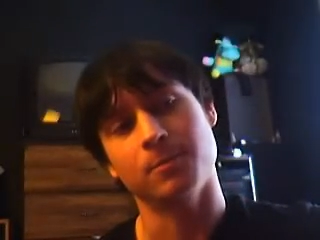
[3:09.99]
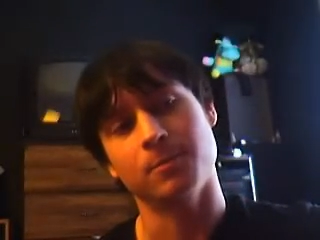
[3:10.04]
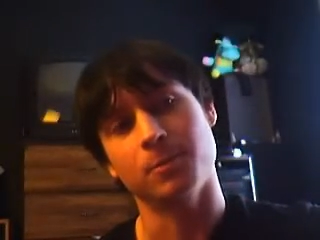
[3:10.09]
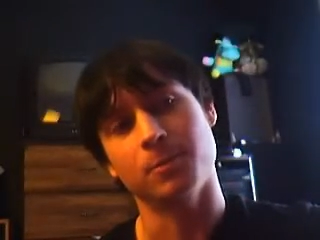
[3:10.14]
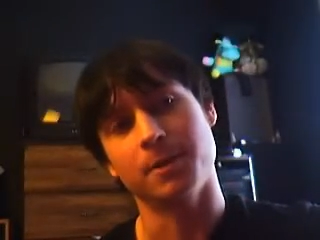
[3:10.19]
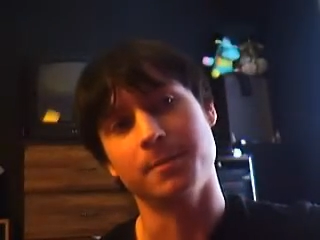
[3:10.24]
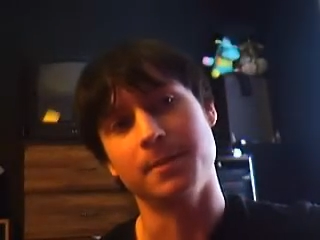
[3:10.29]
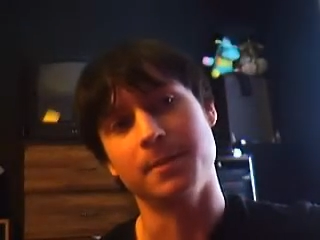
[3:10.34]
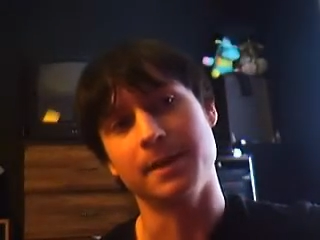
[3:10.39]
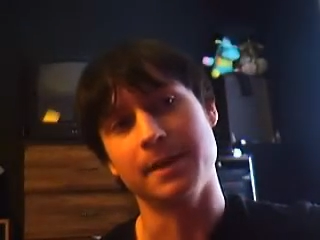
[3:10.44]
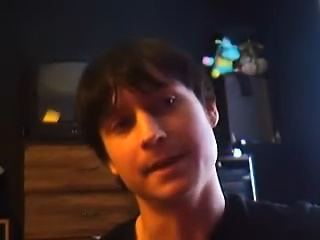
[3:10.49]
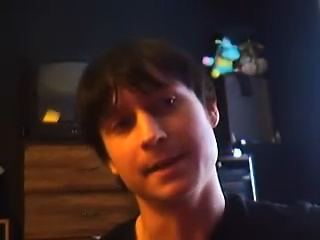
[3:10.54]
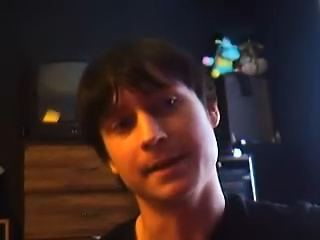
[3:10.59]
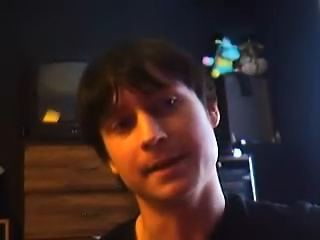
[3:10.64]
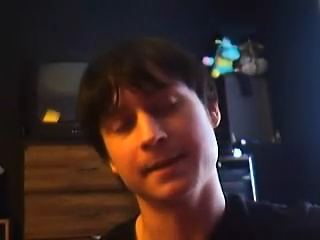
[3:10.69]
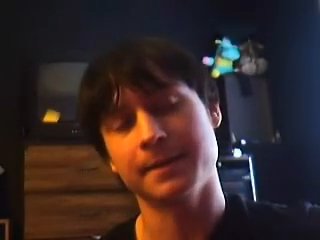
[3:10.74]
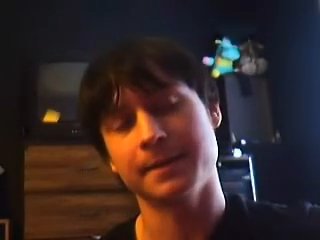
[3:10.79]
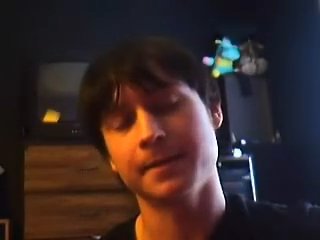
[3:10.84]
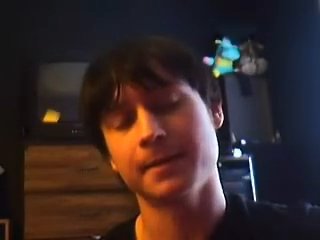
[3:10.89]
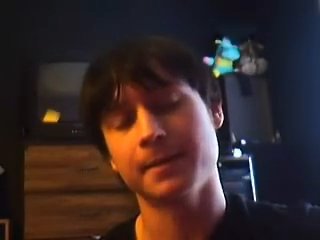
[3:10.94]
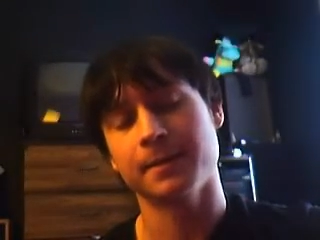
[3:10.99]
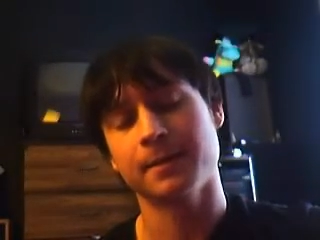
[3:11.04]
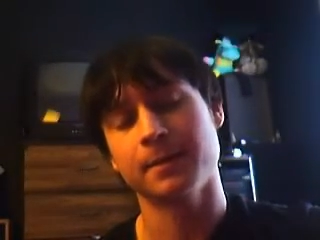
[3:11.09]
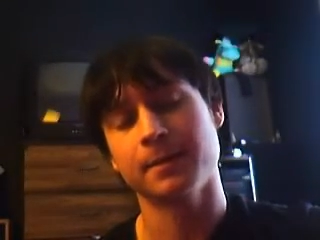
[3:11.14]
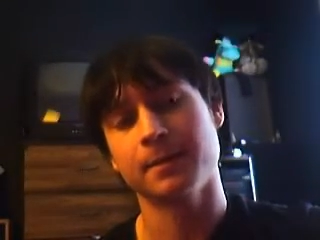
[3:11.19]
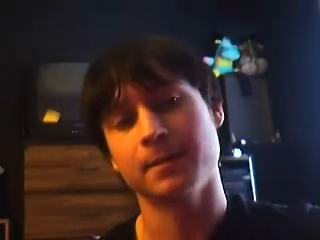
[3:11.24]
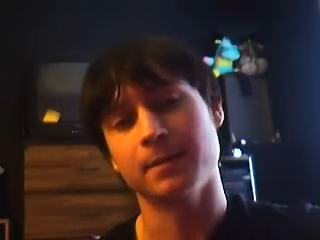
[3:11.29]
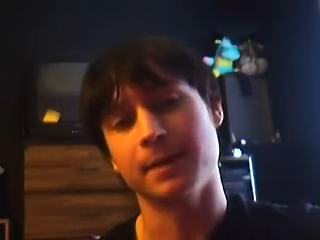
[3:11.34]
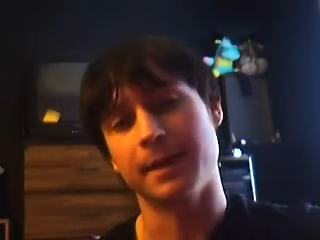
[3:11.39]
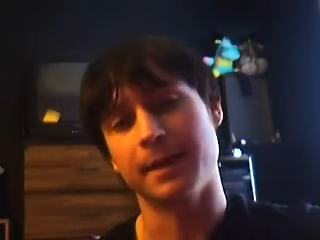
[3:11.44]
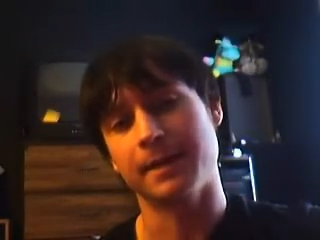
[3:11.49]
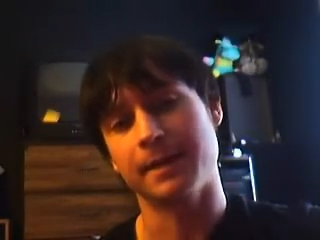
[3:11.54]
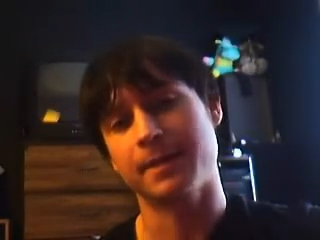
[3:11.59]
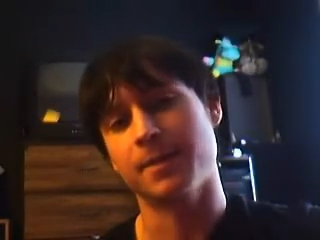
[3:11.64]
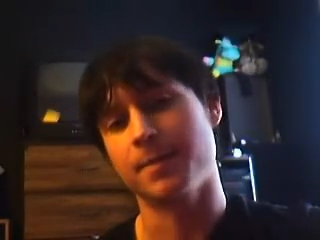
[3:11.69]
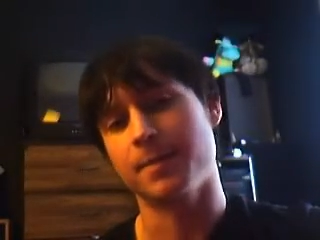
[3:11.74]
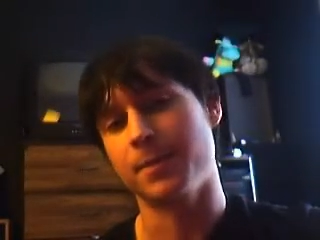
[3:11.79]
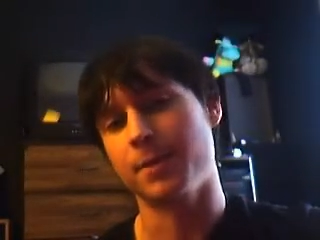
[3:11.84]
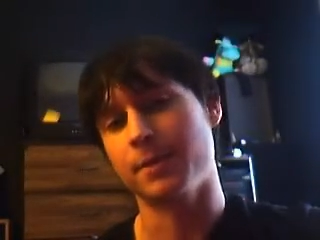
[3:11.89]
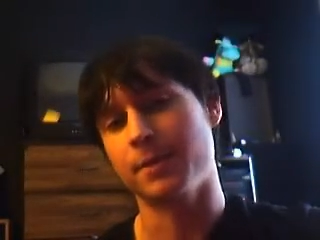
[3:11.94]
would be like
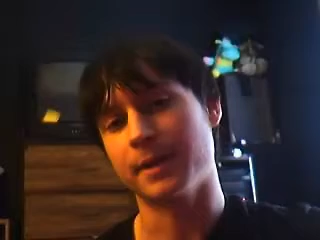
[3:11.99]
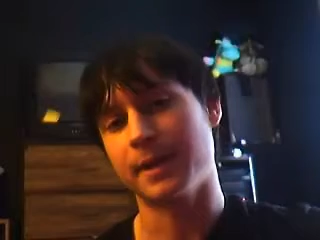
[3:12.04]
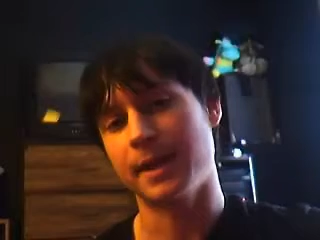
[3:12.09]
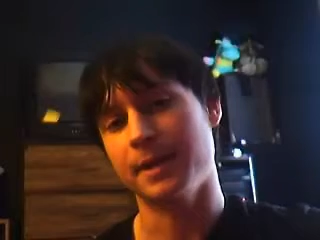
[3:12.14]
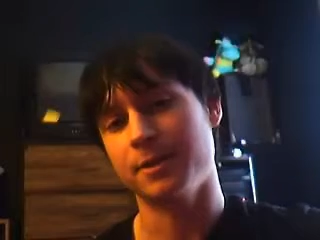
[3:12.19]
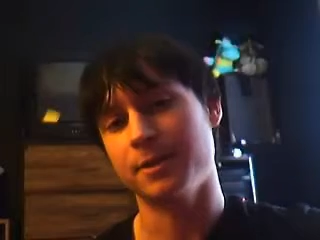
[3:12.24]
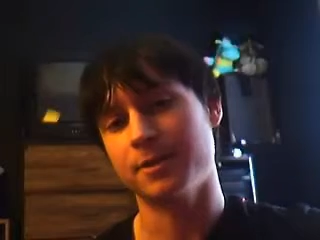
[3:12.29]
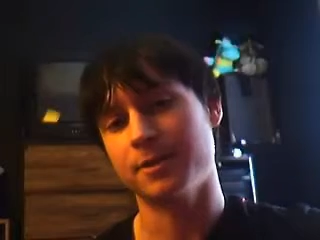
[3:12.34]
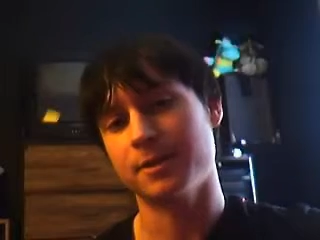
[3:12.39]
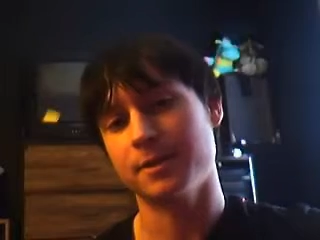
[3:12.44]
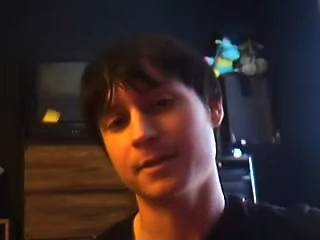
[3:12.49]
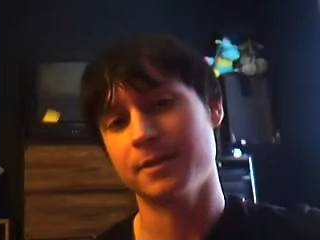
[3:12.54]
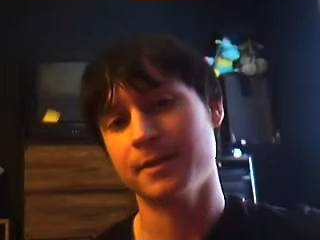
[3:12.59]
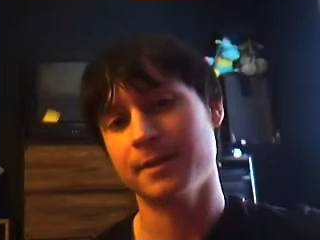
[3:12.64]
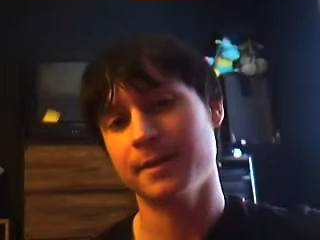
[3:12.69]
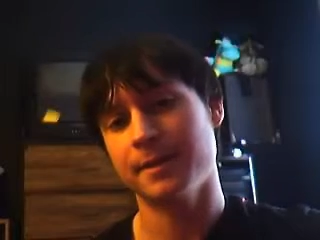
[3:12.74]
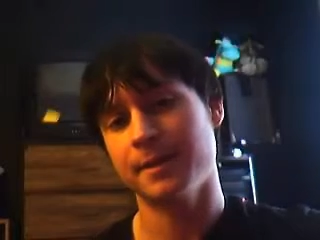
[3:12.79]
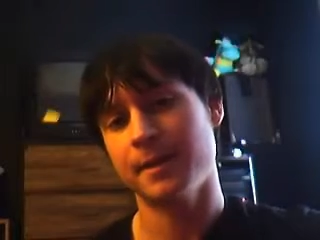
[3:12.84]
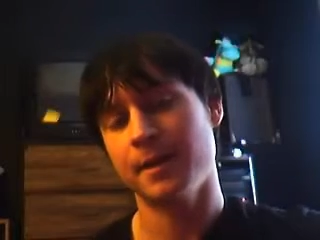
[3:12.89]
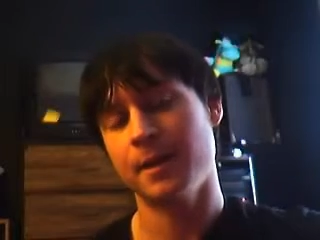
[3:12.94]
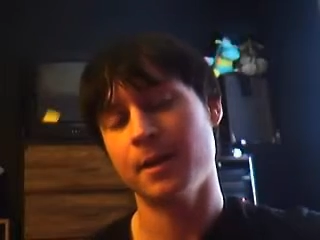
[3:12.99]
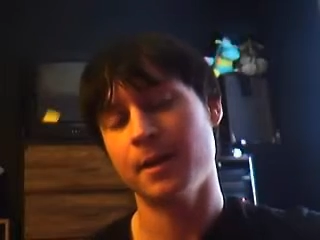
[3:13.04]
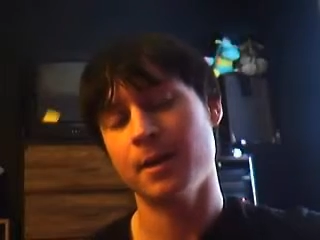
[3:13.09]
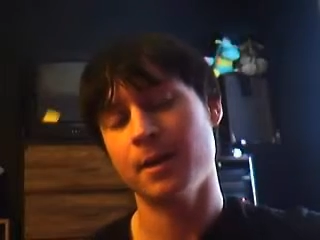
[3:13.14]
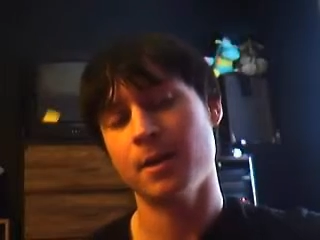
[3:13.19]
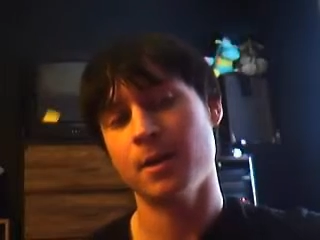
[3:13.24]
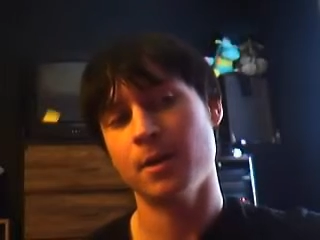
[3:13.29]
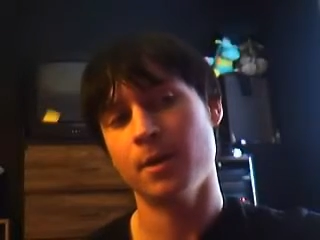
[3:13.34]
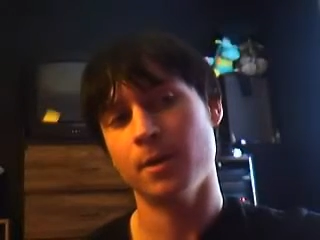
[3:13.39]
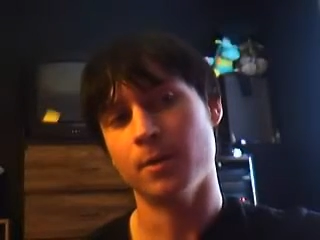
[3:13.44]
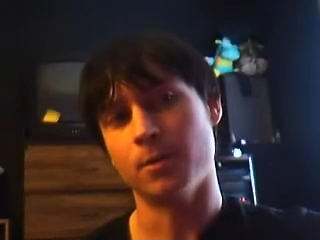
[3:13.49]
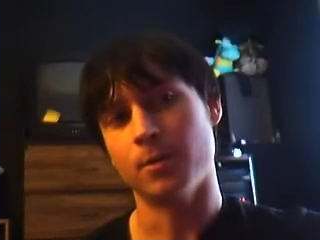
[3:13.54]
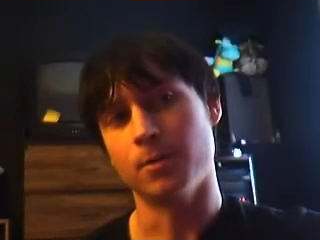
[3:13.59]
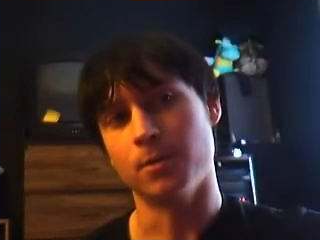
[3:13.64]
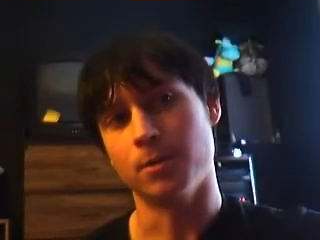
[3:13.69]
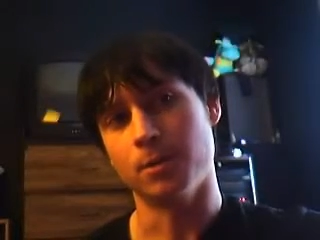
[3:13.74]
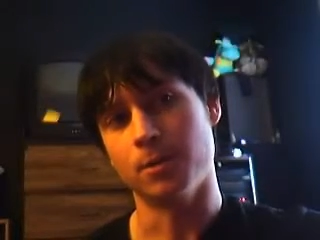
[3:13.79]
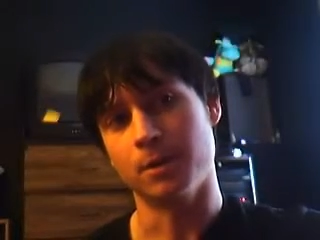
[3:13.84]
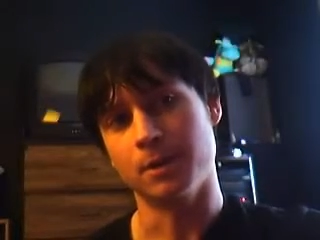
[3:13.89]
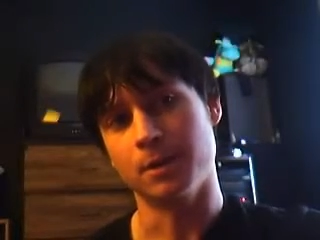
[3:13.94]
communication
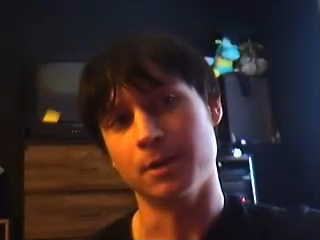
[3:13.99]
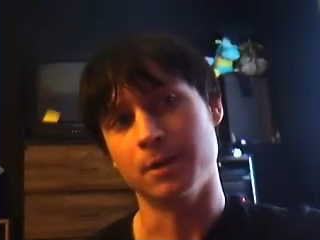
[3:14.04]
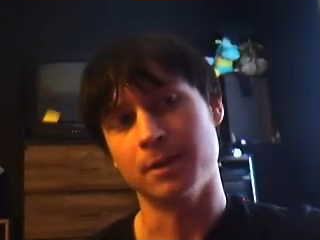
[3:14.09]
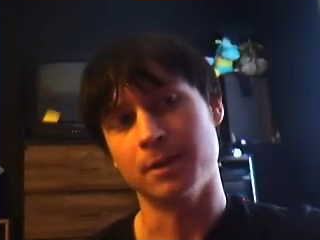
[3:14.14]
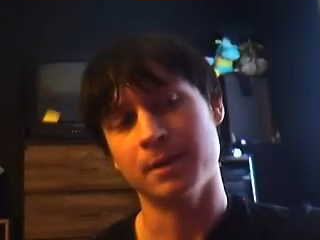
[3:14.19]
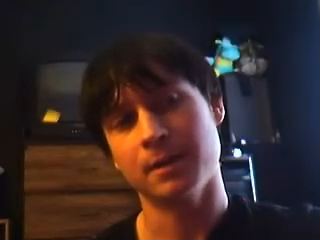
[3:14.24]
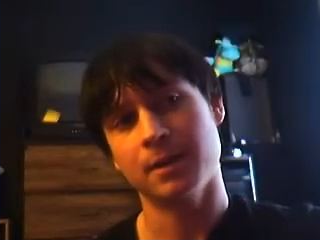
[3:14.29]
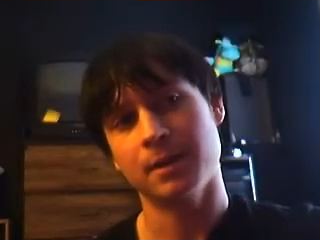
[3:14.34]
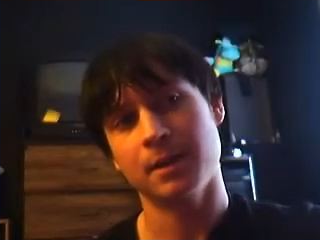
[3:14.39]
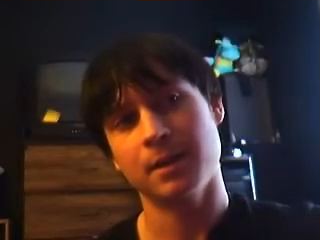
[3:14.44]
or